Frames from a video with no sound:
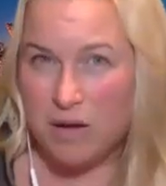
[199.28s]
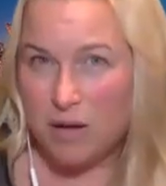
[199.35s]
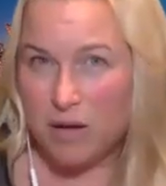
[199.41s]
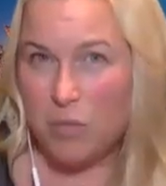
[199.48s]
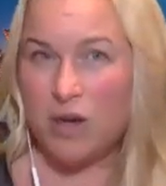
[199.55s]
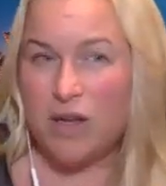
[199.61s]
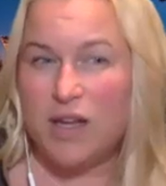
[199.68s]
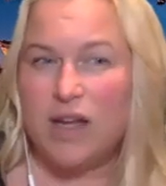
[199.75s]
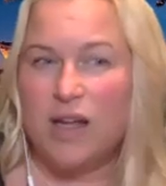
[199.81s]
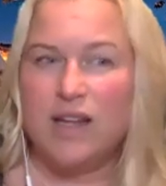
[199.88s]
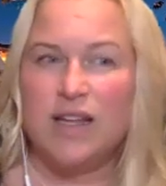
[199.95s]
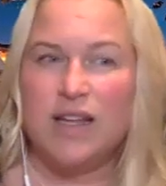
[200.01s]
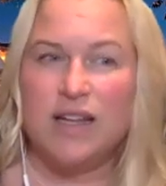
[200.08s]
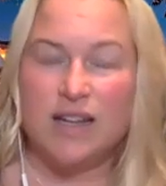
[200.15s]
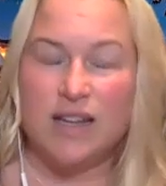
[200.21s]
working on
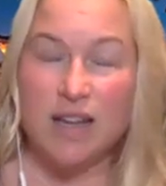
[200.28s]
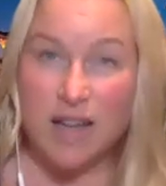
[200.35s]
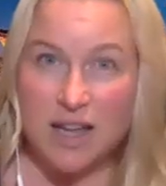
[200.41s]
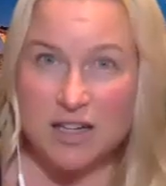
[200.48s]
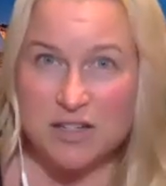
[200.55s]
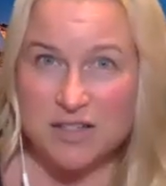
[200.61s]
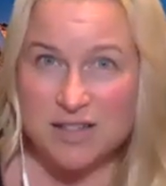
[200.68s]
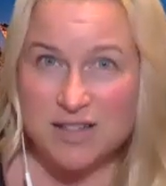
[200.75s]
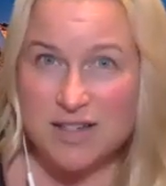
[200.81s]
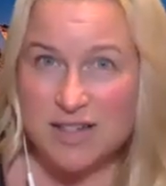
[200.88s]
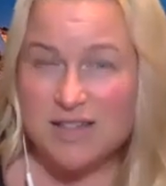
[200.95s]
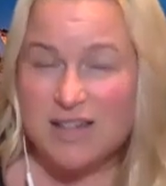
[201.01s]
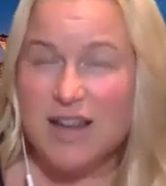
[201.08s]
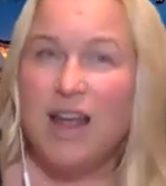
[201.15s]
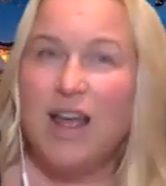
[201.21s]
the
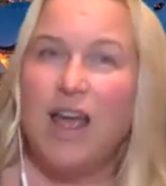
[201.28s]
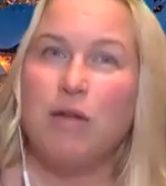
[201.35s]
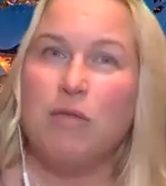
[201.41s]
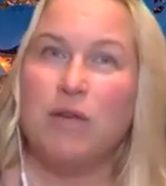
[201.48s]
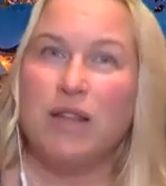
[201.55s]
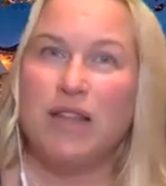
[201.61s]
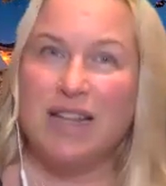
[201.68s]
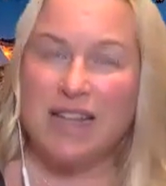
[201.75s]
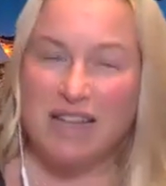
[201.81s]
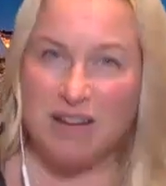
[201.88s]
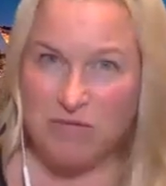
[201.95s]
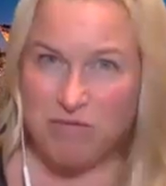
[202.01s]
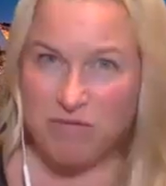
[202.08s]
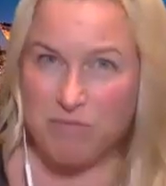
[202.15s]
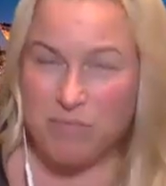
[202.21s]
unconsciousness and really like
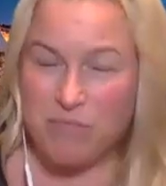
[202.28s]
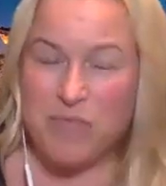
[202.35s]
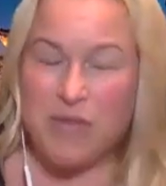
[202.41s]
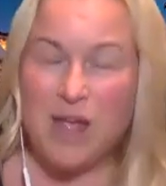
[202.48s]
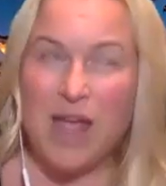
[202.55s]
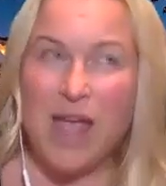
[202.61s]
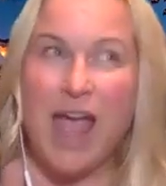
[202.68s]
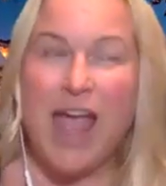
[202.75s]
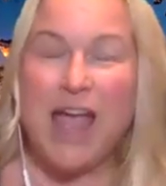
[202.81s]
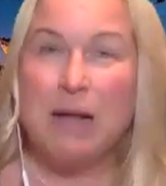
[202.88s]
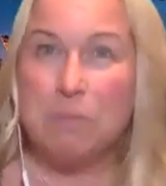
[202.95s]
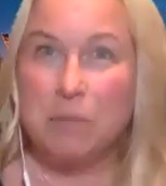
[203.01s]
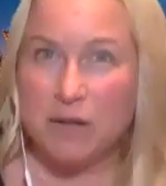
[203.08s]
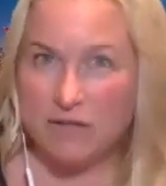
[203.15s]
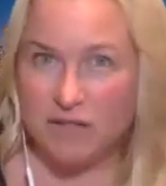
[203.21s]

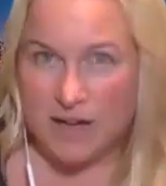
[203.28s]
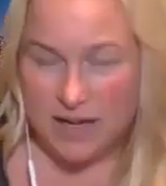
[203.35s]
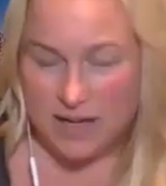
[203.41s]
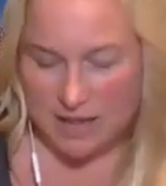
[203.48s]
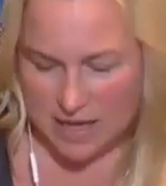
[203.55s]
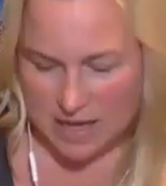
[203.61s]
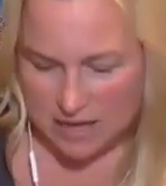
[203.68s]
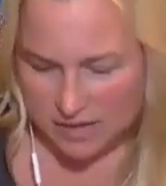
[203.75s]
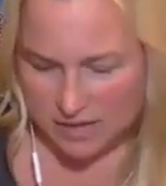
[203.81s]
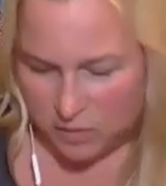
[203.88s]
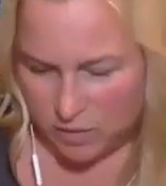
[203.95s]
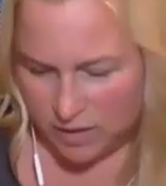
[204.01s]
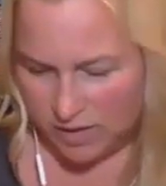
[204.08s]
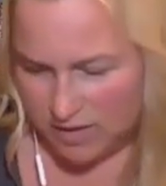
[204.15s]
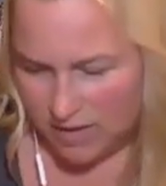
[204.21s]
amplifying that. So
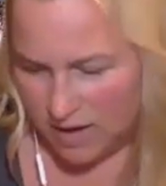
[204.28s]
it